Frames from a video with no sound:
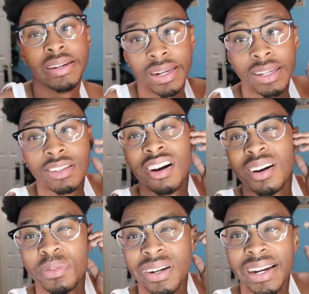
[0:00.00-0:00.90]
That's
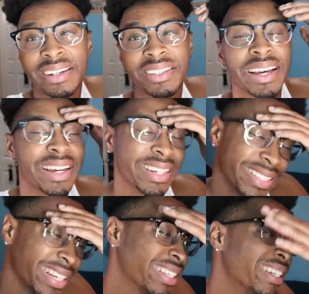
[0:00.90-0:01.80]
hard, bro. I ain't gonna lie.
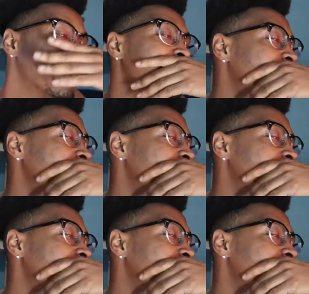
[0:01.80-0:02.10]
That,